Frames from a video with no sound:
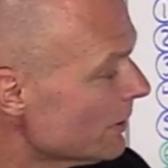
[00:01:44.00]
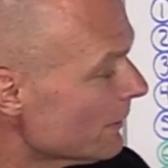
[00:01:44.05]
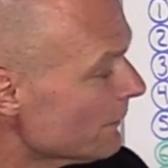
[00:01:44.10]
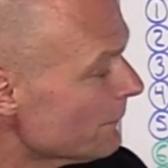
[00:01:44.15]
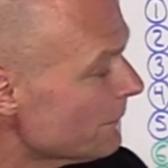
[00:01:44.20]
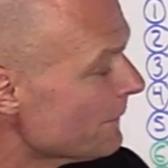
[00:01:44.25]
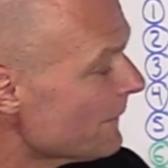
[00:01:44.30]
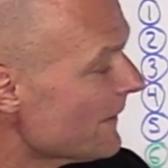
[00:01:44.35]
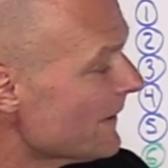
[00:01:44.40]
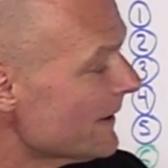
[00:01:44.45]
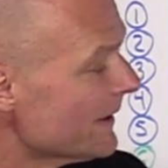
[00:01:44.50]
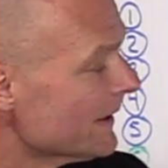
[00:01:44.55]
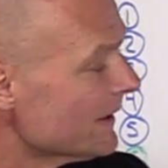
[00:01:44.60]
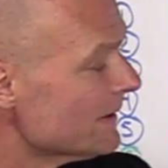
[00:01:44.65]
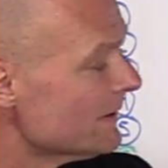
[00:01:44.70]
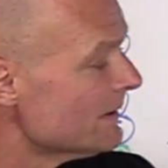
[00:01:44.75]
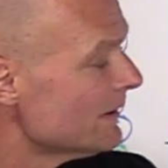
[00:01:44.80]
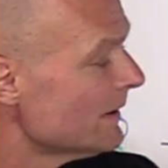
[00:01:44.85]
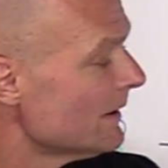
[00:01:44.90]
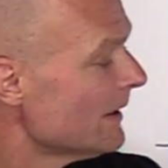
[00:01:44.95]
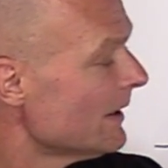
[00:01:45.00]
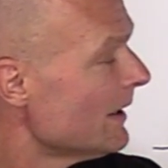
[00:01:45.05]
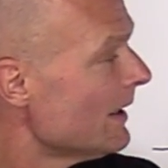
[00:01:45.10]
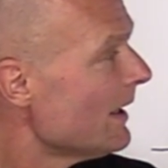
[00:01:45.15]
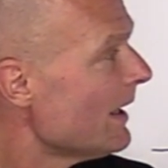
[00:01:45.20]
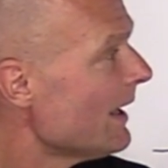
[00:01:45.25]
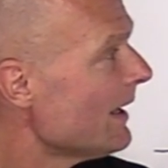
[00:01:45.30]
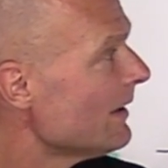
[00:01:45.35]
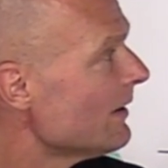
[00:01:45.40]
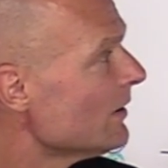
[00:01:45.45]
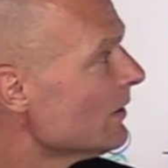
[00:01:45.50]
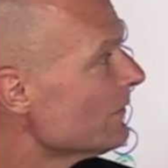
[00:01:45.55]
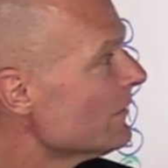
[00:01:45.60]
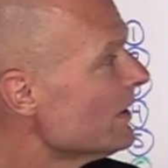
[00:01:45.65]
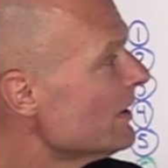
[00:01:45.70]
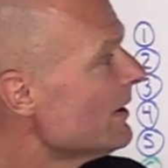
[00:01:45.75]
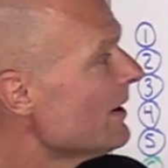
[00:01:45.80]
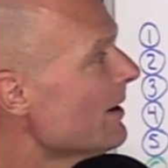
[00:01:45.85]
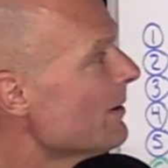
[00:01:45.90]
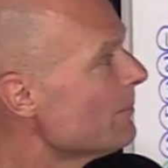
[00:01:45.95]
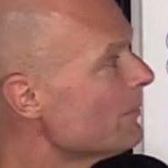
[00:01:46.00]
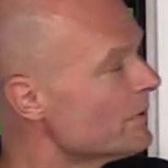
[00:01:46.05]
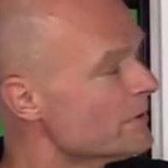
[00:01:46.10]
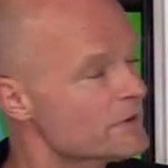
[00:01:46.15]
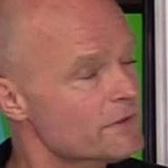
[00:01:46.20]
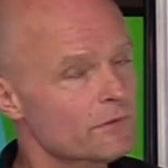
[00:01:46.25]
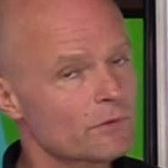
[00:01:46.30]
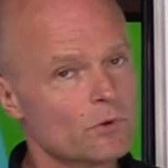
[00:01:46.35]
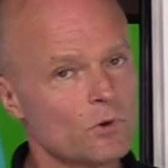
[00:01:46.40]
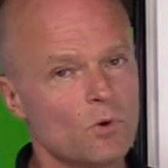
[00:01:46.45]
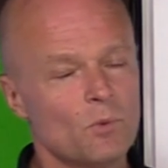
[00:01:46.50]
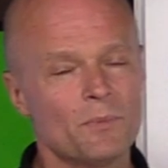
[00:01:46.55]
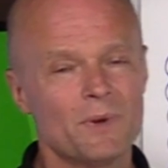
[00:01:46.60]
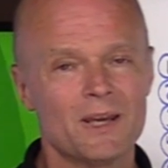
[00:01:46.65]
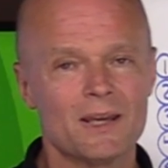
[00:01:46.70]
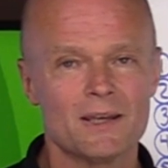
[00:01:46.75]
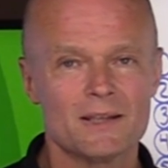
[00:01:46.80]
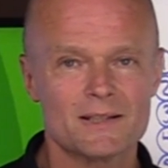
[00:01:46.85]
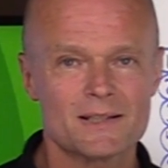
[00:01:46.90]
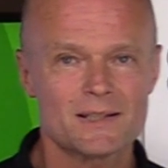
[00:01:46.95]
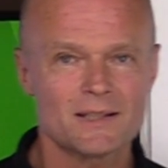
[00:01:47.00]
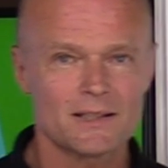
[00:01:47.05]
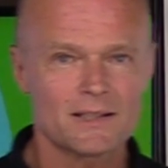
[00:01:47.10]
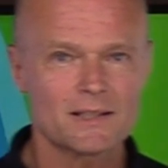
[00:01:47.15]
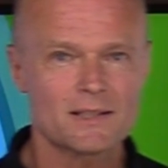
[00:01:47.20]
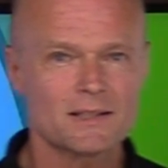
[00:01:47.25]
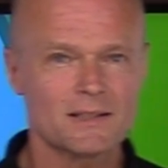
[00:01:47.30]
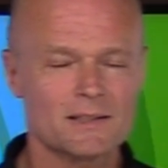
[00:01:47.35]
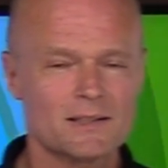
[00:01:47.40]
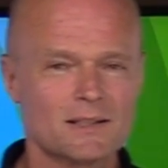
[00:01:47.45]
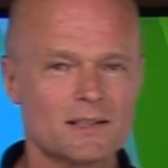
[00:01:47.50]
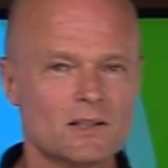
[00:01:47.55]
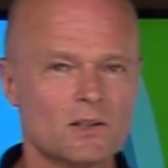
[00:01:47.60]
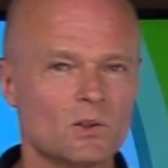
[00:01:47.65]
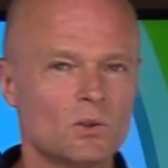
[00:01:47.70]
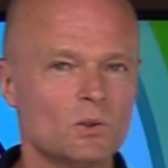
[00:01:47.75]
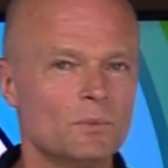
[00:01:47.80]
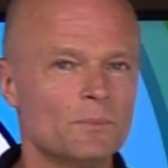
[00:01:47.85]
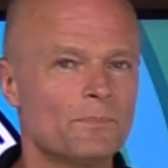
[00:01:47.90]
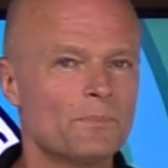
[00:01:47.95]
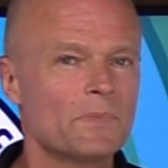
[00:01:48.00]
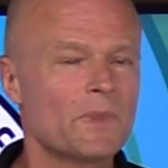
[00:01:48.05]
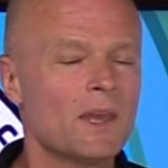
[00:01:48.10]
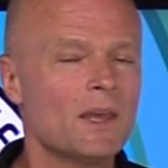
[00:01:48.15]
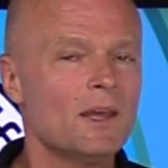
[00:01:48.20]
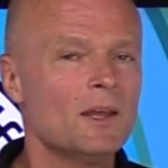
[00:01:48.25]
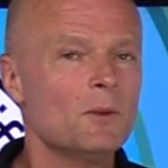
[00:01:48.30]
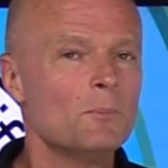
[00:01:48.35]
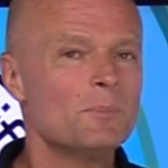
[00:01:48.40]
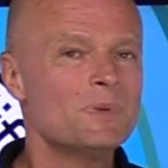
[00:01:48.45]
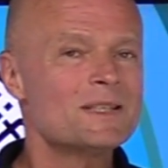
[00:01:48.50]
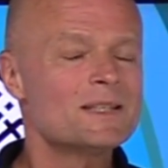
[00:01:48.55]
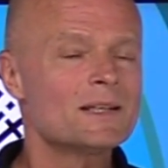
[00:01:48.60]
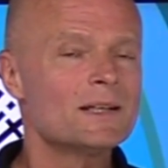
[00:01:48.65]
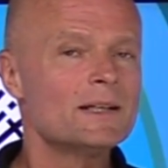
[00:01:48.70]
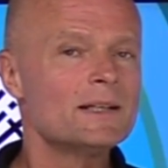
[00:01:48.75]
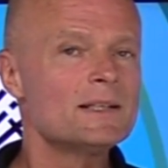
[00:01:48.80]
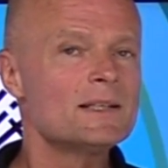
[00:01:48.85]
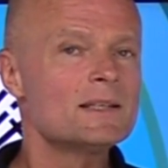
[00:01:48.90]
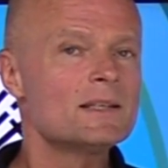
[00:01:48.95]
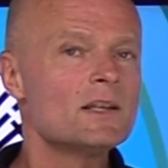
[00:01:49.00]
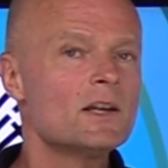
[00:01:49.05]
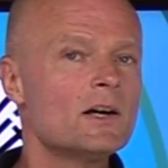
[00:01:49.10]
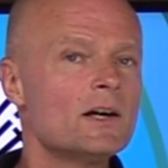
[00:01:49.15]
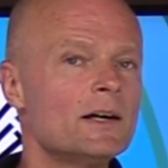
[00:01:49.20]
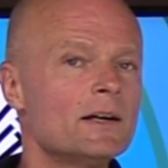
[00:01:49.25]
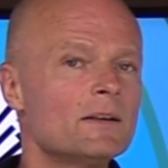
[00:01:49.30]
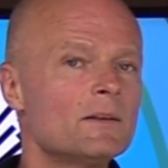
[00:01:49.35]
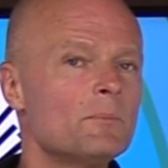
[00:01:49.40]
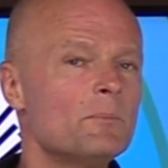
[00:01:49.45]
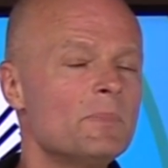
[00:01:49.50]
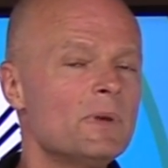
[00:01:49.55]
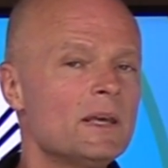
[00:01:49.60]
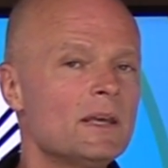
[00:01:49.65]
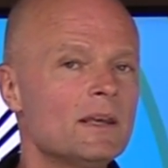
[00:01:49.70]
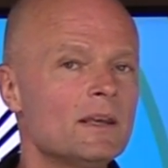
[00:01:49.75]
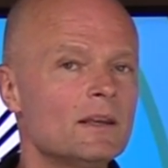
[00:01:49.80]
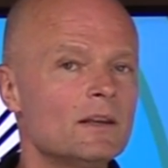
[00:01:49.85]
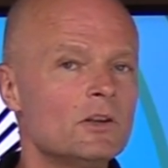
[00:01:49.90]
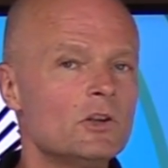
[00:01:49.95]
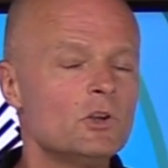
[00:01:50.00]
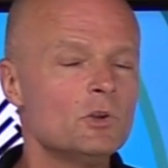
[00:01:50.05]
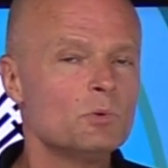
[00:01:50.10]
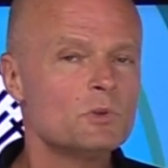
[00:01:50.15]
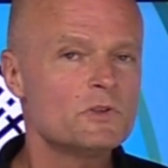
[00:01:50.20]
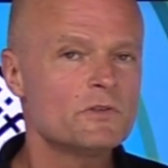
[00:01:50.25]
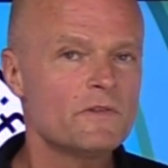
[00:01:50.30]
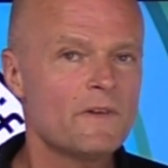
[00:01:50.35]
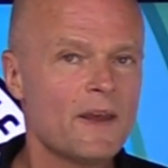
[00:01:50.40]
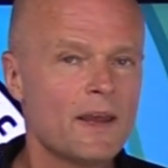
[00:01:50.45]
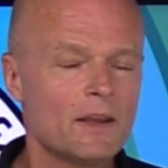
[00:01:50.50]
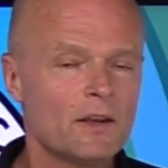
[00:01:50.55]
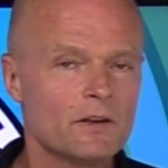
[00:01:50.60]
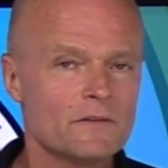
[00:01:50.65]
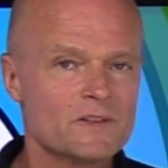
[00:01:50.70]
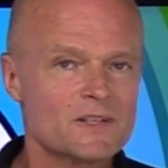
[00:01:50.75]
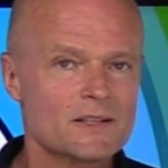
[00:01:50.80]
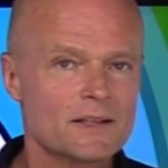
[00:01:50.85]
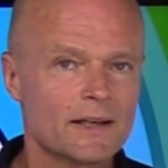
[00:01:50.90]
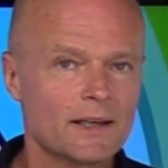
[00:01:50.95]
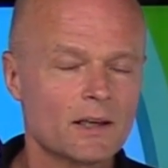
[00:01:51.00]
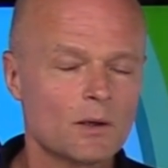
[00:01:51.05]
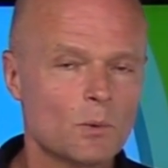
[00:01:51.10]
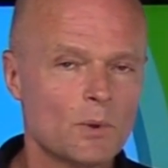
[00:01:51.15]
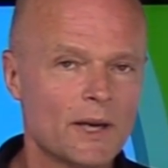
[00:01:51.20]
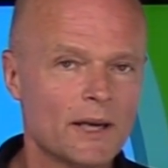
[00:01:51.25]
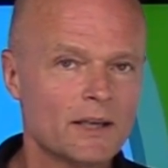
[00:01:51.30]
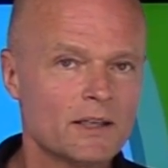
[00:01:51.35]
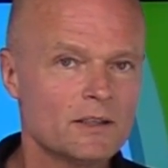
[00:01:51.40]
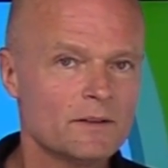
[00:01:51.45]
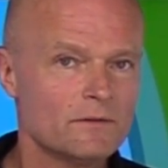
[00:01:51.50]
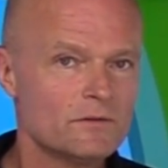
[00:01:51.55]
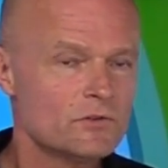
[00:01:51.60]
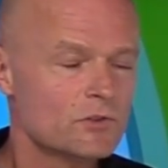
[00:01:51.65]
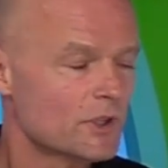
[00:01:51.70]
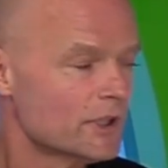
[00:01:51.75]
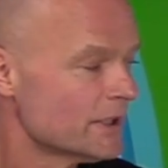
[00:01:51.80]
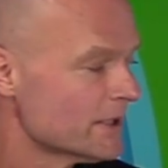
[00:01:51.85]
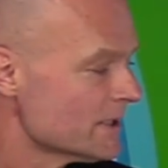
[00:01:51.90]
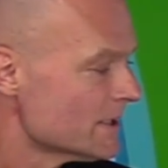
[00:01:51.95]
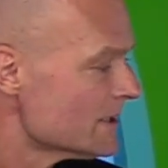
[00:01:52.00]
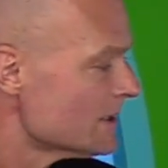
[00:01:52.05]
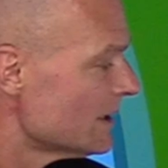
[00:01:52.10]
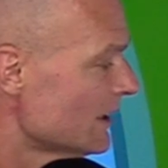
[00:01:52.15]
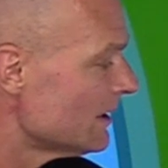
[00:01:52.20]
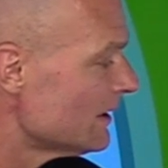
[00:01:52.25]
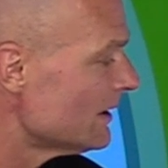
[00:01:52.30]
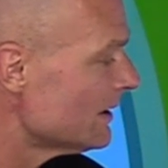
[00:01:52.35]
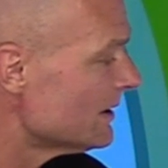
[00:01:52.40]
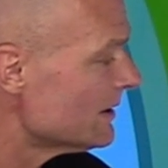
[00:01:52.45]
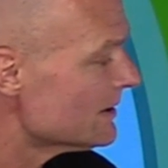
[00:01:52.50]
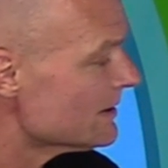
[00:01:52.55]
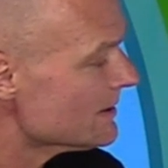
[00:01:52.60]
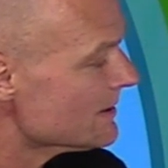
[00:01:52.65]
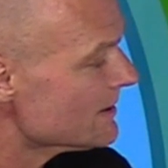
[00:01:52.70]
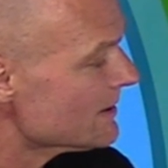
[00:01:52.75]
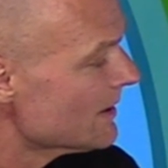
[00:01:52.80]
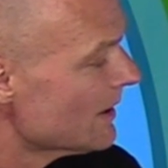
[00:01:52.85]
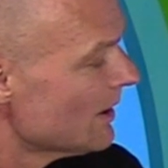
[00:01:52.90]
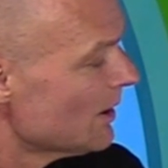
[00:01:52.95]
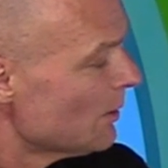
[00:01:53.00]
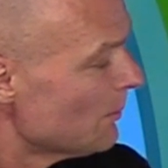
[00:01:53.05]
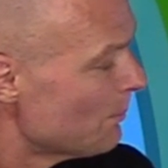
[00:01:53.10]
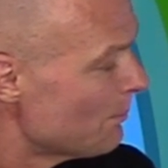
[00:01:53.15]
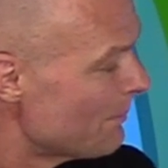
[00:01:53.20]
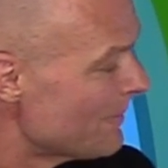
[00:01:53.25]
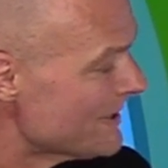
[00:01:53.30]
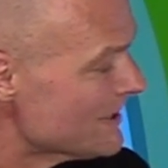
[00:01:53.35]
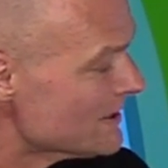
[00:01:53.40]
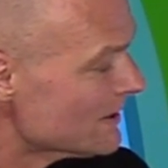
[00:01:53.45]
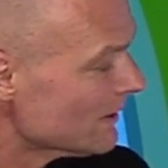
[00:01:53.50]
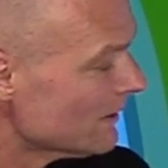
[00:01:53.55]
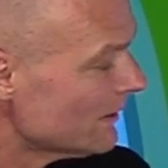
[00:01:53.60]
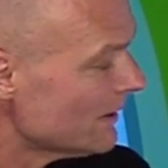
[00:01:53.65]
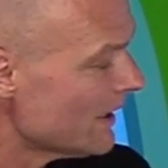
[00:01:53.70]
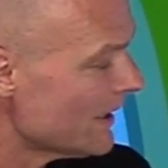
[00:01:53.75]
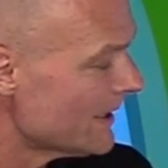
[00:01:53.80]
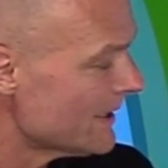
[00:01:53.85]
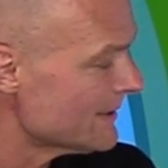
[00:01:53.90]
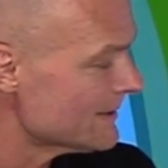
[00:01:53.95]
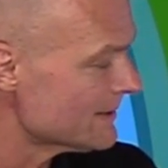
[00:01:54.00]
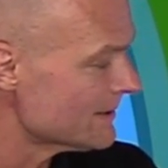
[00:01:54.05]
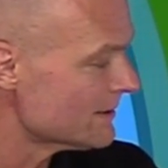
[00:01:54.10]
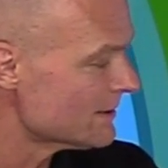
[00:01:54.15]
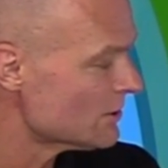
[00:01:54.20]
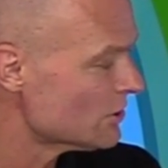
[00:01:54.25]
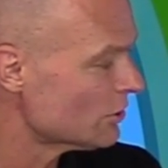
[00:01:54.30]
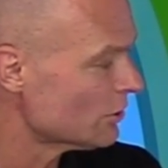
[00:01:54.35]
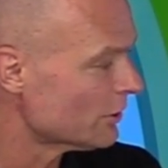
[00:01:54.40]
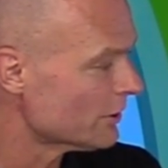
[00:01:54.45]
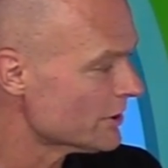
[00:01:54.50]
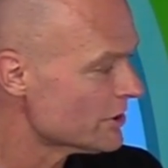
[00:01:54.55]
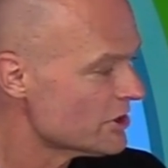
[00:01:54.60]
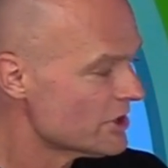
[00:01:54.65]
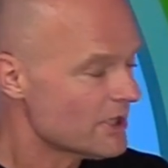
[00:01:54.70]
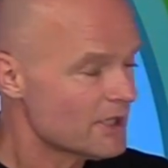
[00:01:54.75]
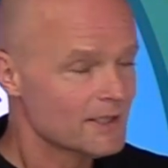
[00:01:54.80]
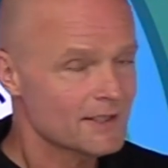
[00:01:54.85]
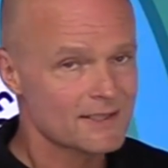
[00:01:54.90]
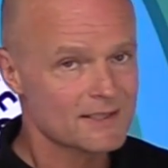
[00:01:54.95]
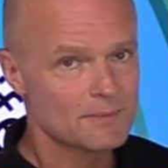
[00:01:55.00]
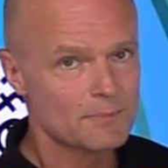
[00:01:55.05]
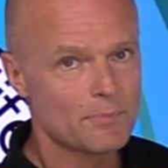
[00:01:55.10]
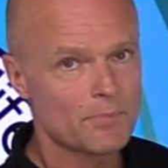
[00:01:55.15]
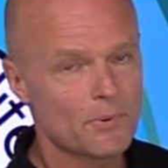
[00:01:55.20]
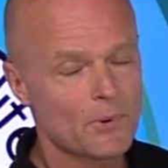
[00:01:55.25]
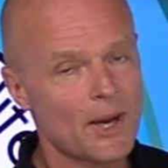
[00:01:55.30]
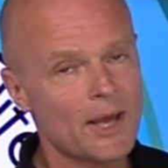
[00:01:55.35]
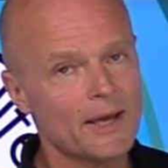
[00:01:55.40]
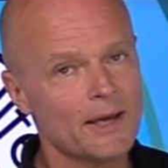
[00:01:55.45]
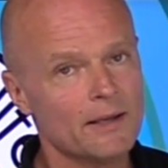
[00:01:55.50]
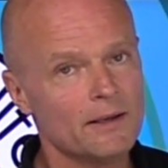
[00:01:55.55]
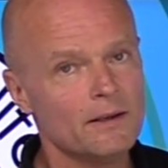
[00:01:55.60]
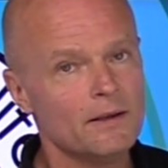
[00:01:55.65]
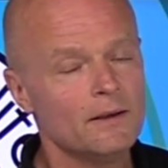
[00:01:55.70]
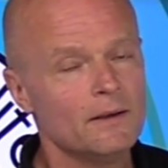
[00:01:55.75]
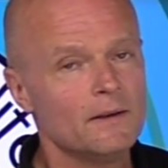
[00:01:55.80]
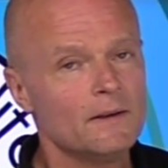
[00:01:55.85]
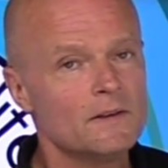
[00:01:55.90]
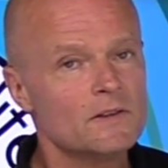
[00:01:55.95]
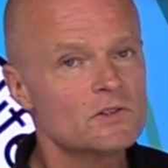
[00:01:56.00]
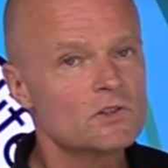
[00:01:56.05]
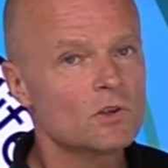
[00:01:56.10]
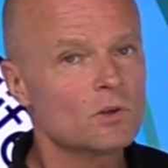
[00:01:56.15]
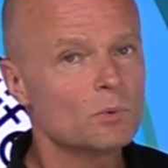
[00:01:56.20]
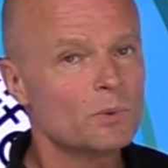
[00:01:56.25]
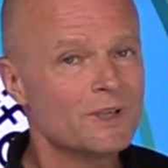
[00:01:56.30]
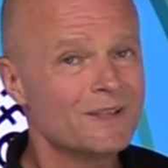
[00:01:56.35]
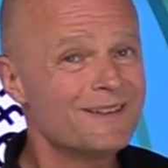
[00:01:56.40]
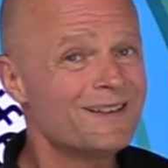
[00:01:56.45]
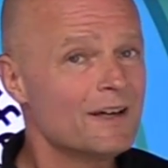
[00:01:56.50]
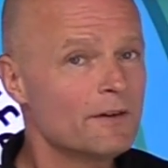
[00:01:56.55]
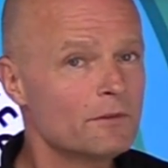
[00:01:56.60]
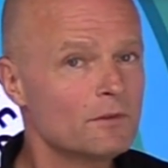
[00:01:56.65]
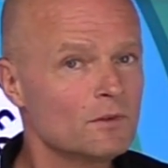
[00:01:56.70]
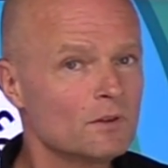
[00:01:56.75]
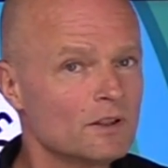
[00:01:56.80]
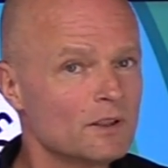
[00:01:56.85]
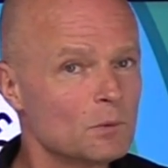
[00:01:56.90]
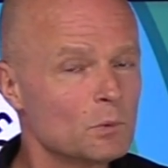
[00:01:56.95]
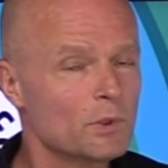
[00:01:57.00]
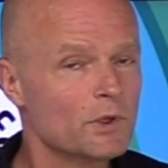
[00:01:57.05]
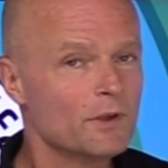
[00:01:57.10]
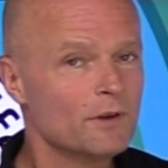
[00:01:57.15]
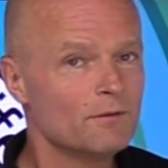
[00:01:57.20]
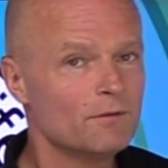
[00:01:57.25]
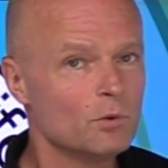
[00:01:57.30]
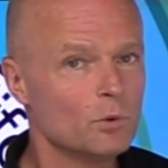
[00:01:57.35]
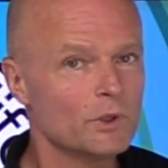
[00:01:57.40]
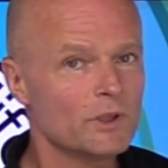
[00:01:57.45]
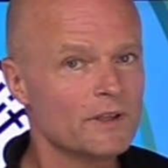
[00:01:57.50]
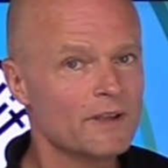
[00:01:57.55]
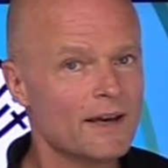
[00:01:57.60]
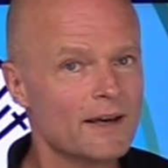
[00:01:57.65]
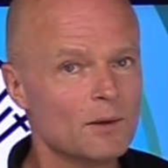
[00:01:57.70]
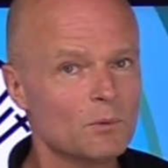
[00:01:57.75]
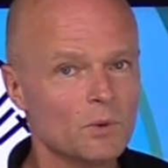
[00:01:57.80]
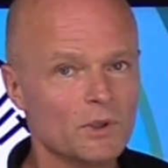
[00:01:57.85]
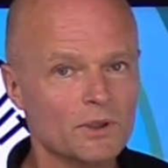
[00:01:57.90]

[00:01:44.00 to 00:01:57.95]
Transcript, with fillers: not find any of the numbers for omega 6s. So Besides not being a huge fan of psychoactive drugs, it is basically as starchy as bread, so we definitely want to avoid that